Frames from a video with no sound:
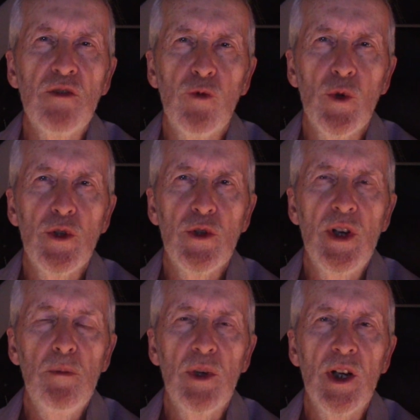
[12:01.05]
for the
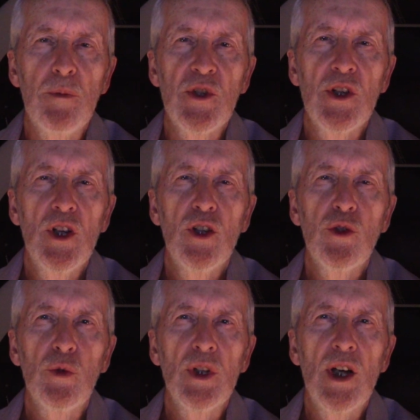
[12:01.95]
drain pipes
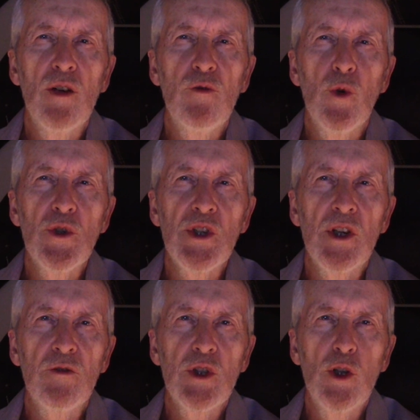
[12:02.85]
to allow for
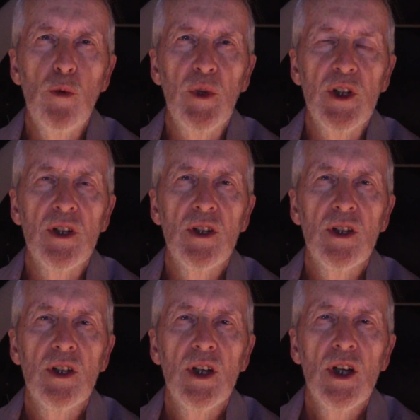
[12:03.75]
safe sloping.
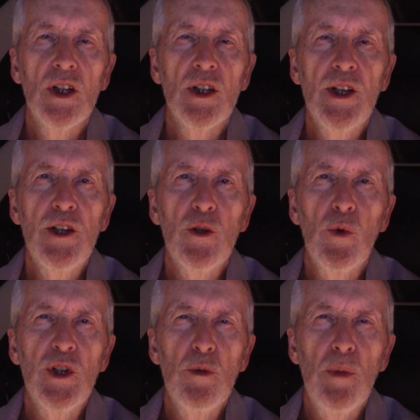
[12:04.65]
Later,
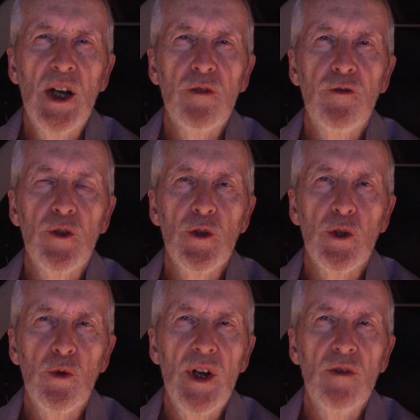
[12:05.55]
when you backfill the
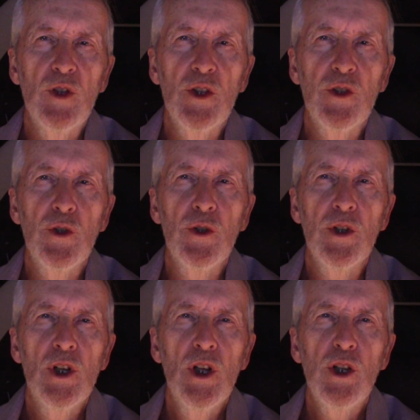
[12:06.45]
gravel and dirt,
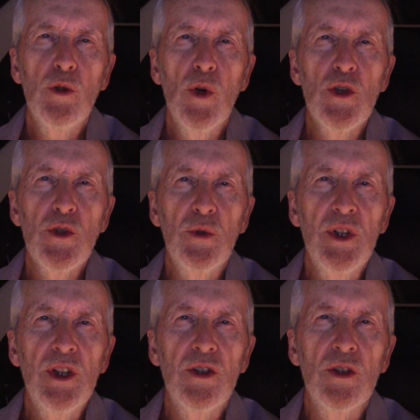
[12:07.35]
you also
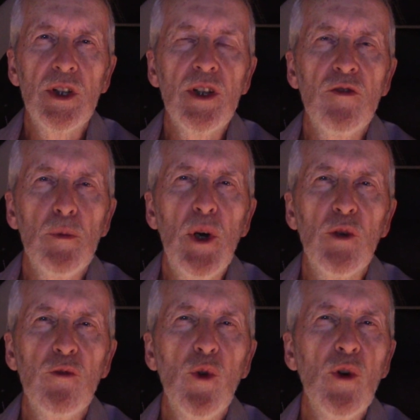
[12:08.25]
need to leave
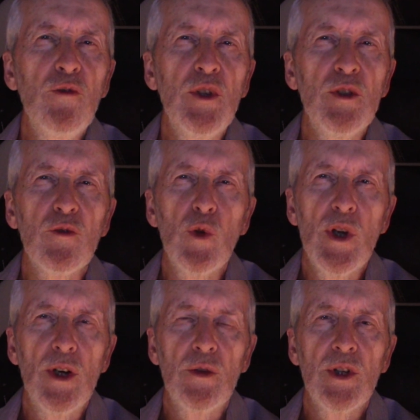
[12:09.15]
about 4 feet of
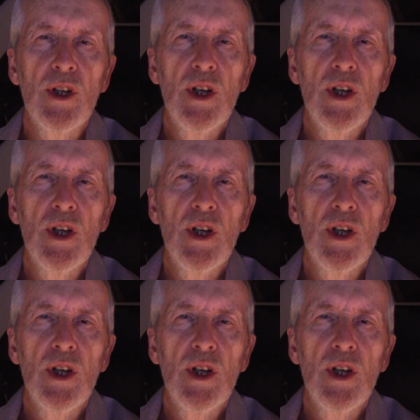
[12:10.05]
ground